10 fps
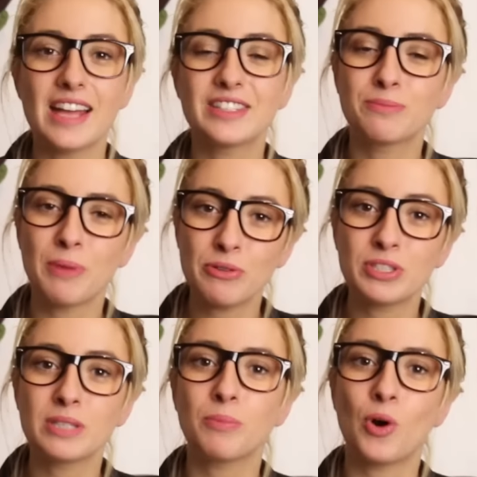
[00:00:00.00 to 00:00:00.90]
And
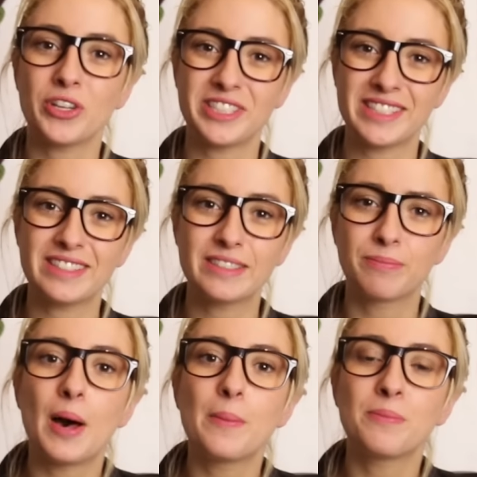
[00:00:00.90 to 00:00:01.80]
most important,
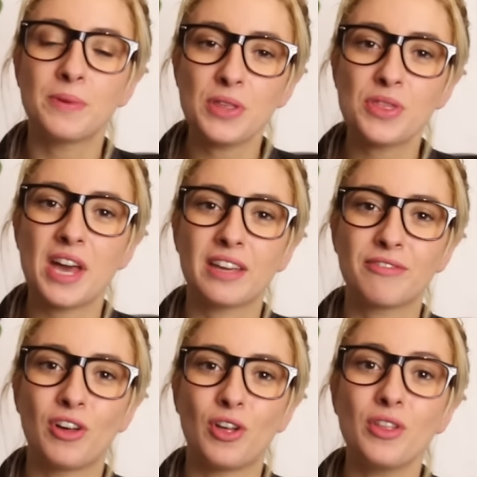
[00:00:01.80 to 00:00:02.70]
be
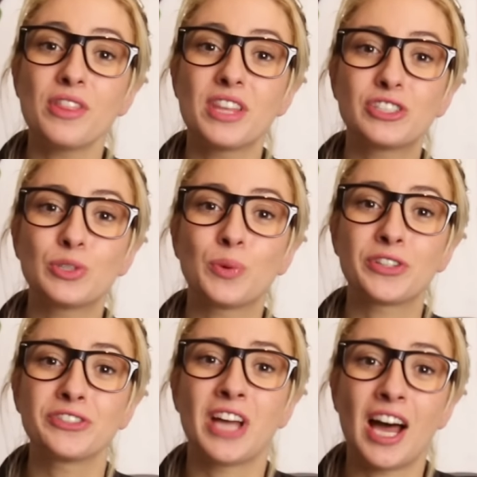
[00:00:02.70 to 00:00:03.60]
thankful that you
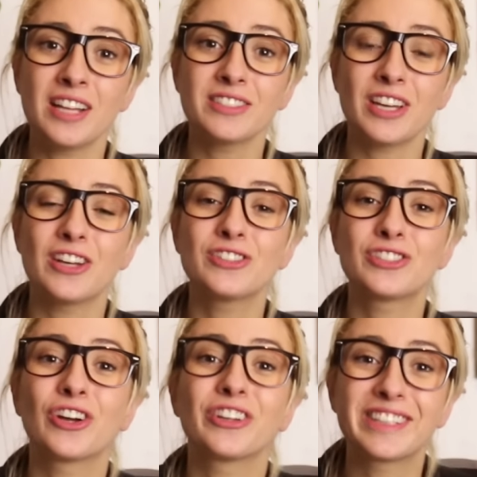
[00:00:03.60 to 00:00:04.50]
are not a
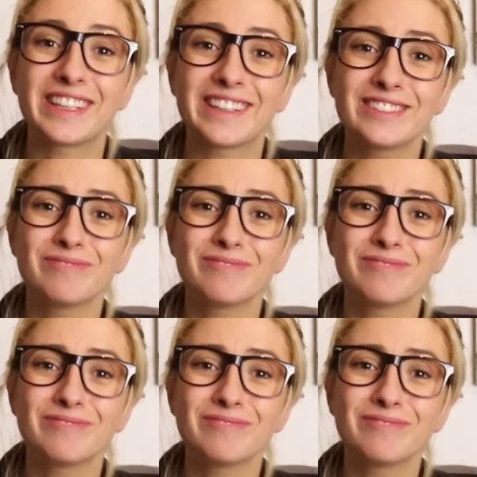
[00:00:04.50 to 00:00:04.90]
turkey.